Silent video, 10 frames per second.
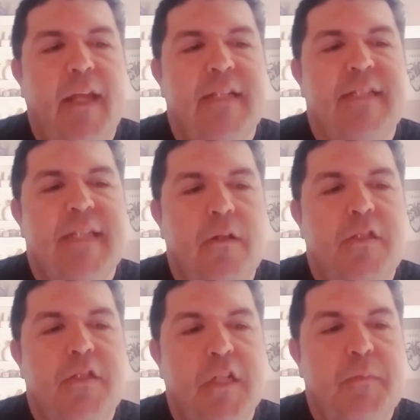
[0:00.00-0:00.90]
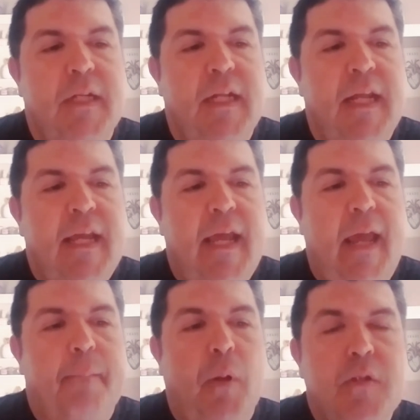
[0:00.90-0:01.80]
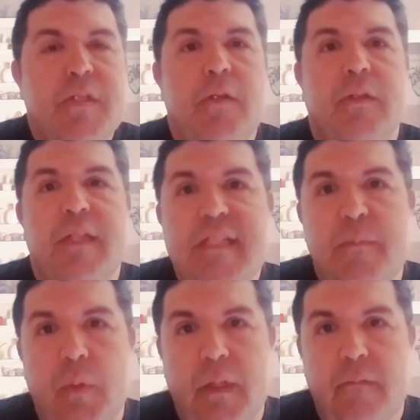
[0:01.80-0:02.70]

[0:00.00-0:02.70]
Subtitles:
and sound judgment and personal discipline.